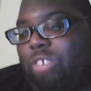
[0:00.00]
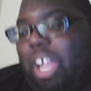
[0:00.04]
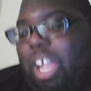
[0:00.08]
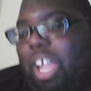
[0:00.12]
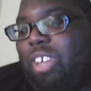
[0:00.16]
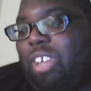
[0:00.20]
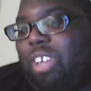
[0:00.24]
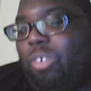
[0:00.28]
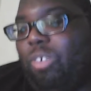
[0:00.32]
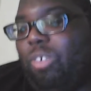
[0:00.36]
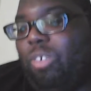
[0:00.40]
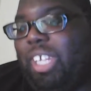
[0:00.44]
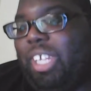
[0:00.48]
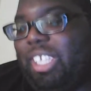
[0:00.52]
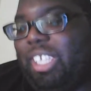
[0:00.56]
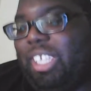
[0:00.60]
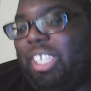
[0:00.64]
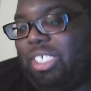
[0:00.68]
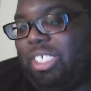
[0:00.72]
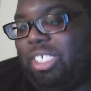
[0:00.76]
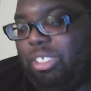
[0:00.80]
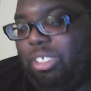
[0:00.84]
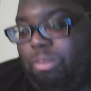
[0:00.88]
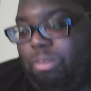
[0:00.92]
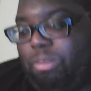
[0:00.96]
I know we got
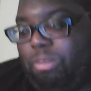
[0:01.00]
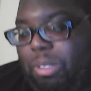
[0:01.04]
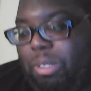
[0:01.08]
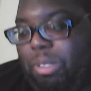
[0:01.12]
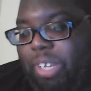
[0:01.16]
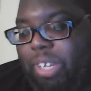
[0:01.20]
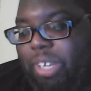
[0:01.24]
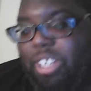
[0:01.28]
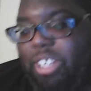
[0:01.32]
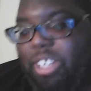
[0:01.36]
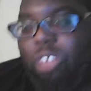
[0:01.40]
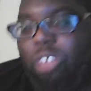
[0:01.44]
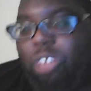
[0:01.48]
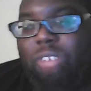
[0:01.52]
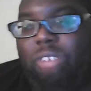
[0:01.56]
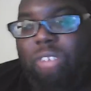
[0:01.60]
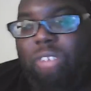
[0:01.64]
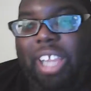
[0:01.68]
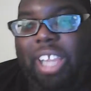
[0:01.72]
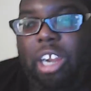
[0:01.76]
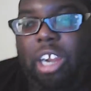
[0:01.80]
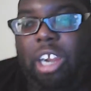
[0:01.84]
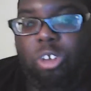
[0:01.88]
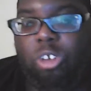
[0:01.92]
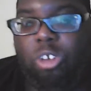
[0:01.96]
some people that don't
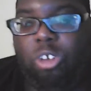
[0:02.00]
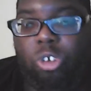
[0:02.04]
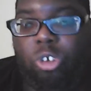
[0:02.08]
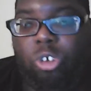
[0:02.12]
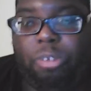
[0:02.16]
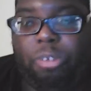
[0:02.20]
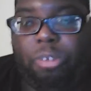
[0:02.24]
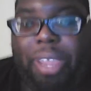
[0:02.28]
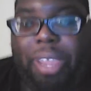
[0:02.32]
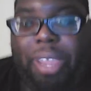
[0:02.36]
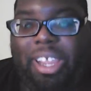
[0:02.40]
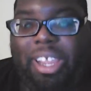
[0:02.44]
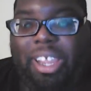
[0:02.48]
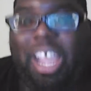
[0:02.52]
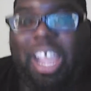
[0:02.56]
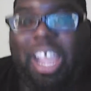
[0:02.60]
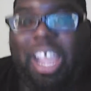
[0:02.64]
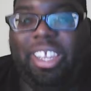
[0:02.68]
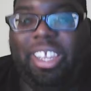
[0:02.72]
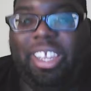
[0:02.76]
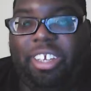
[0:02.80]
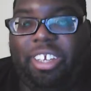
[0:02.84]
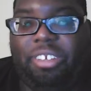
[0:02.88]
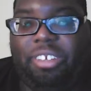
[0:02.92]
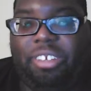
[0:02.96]
like our quarterback. I
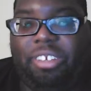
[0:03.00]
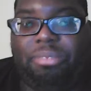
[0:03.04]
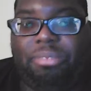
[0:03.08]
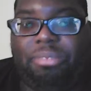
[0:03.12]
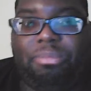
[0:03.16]
get it.